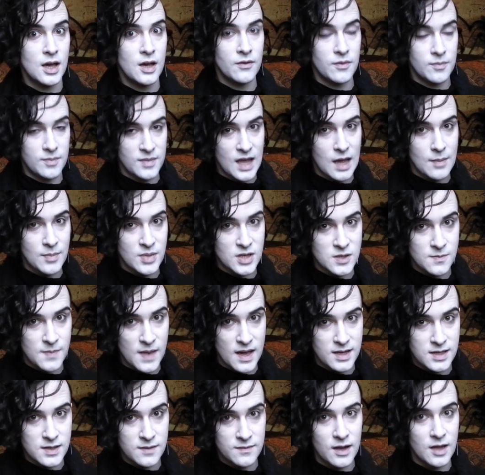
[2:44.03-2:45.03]
from that
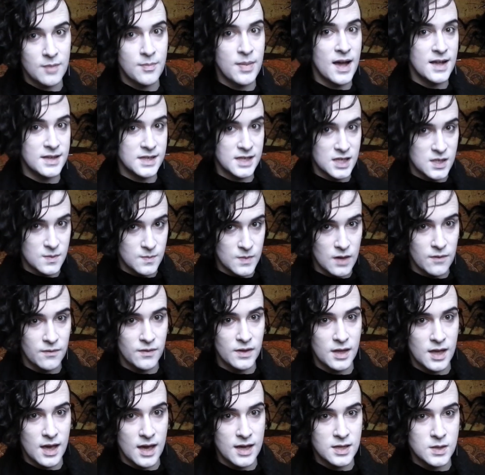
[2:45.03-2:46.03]
perspective, like Patti Smith,
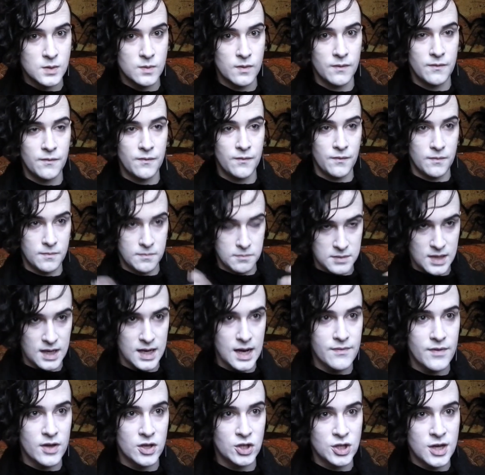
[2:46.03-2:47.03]
yes, with the
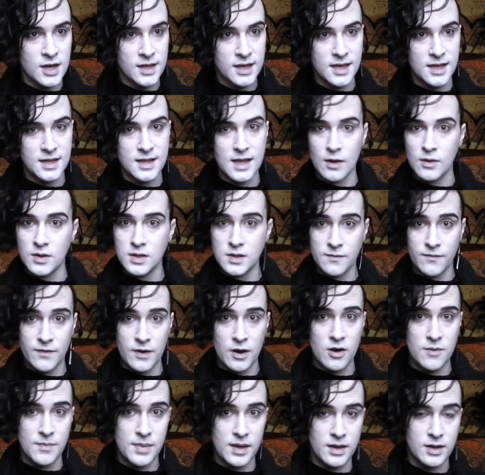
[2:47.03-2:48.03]
leather jacket, that was a
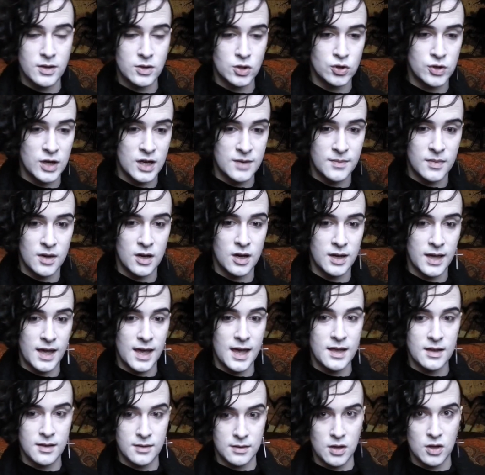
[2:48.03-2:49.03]
very big trademark
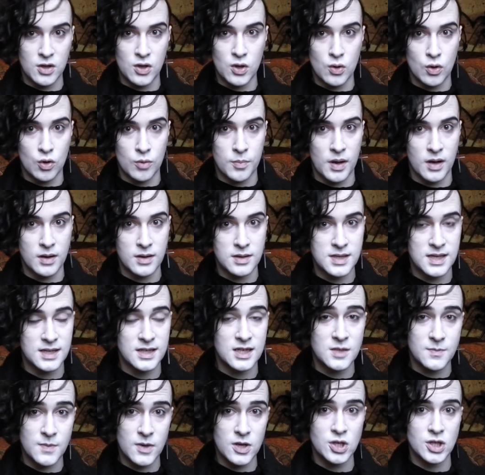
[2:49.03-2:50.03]
in the New York punk scene,
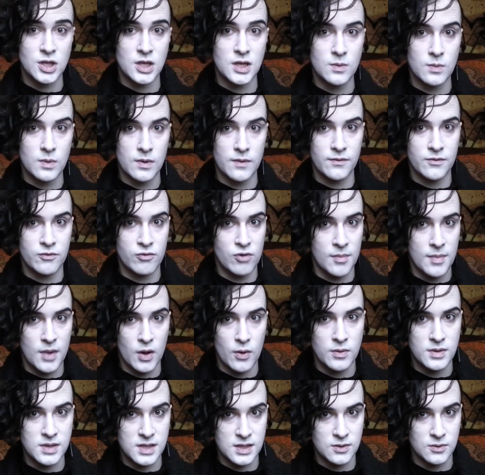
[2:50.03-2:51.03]
especially with the
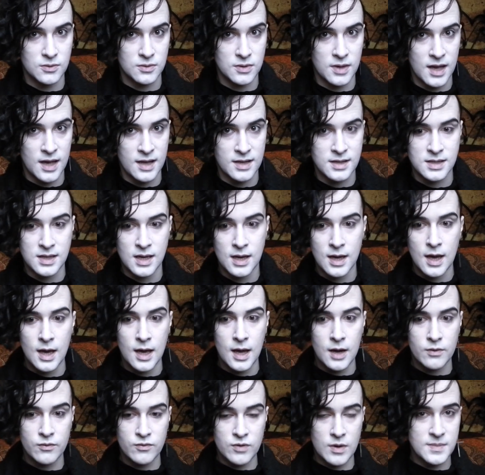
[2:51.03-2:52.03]
Ramones and all that.
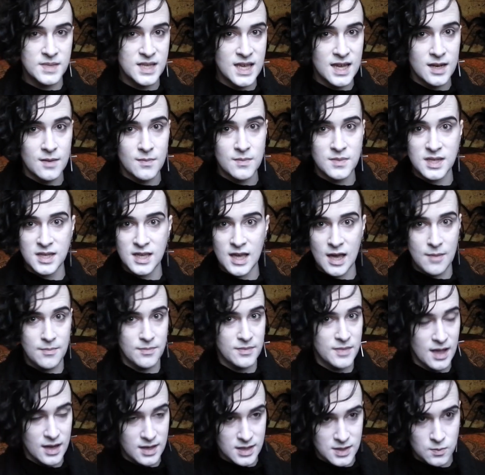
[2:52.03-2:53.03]
Ripped denims, yep,
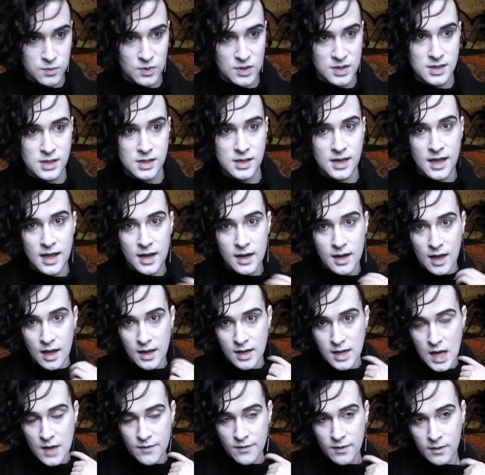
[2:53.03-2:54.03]
that's once again
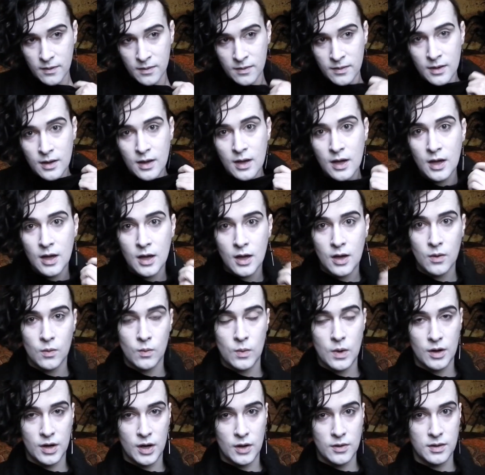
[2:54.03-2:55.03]
another
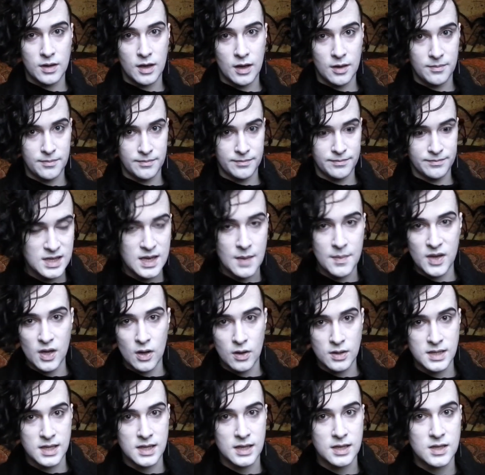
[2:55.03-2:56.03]
well-known
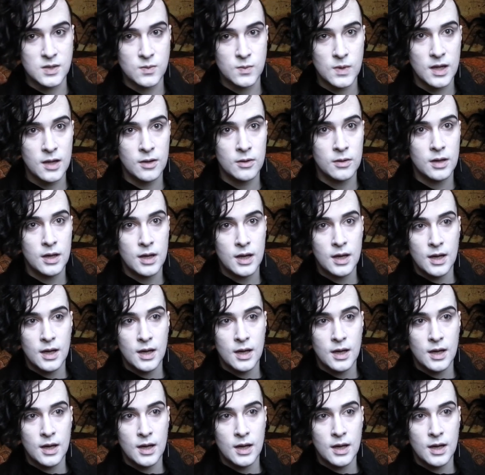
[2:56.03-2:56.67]
semiotic as well.